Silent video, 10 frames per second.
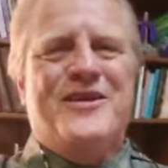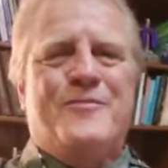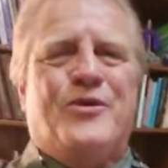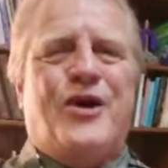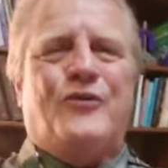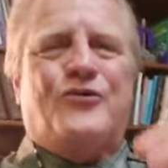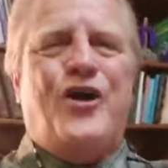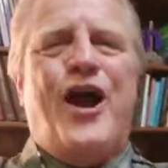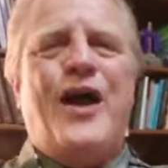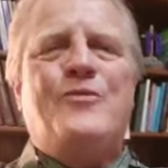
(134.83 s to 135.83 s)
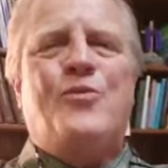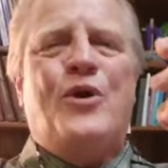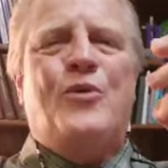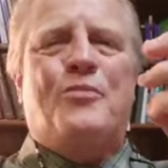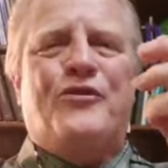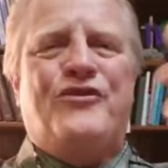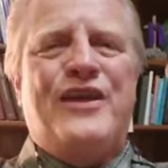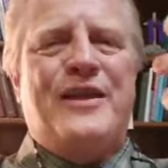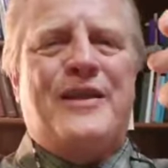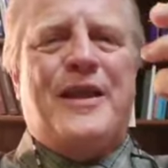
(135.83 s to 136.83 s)
Because God will
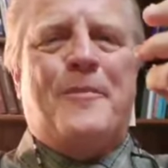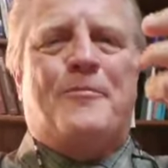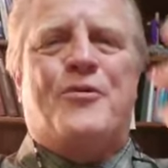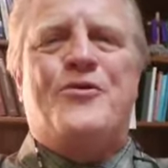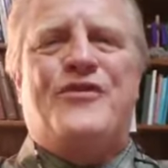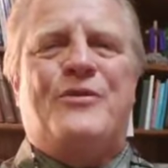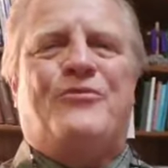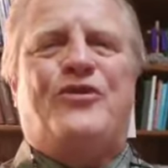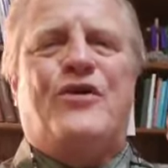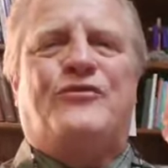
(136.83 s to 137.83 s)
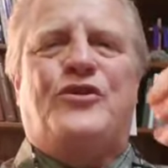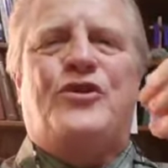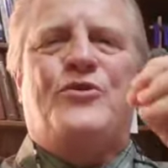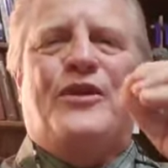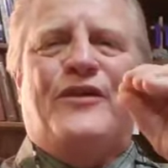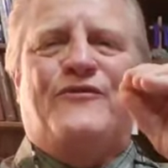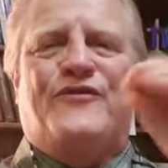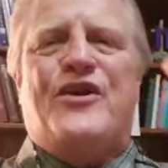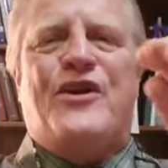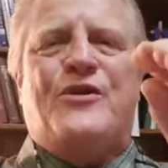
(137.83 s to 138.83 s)
present and prove himself to you in a
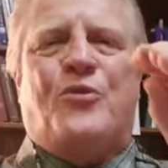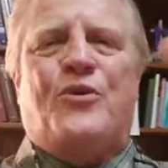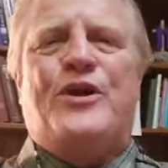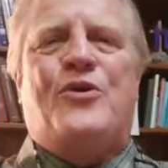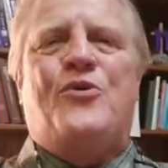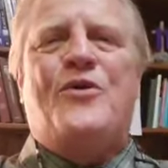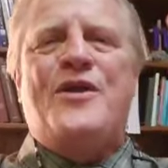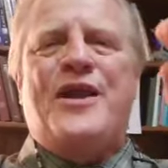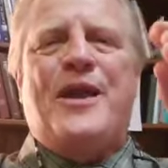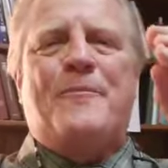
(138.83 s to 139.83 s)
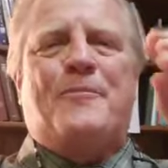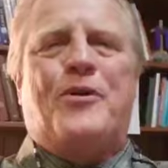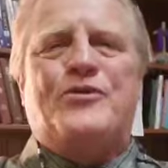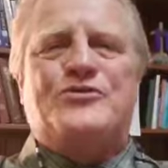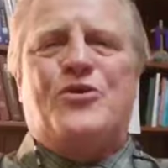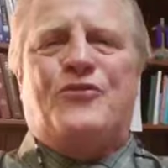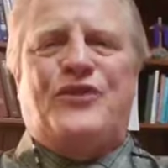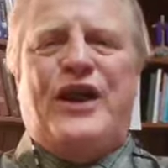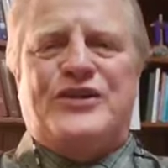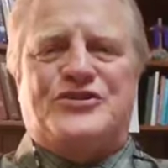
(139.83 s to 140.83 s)
very real and personal
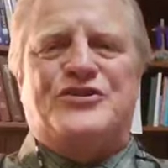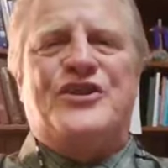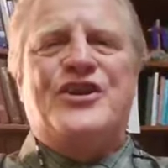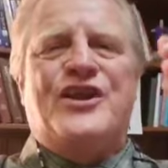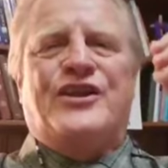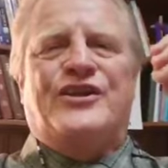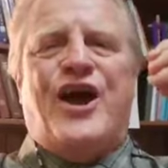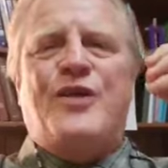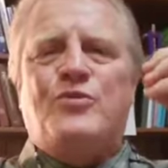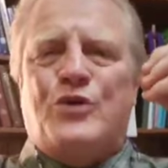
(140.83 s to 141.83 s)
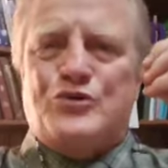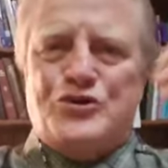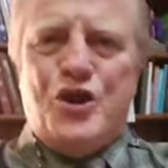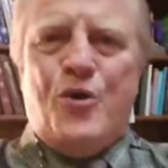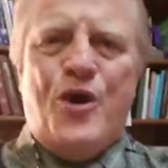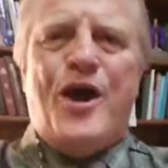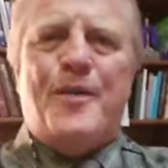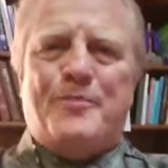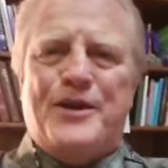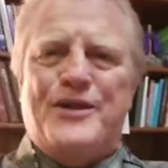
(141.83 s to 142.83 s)
fashion. God will show
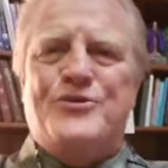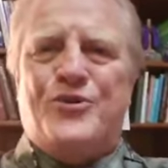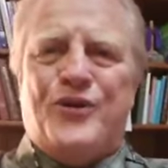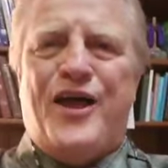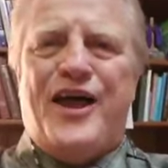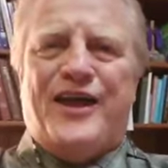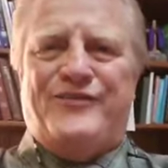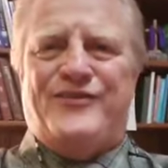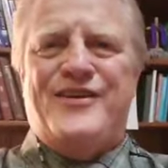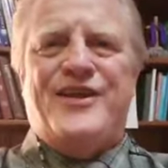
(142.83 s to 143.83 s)
up in your life.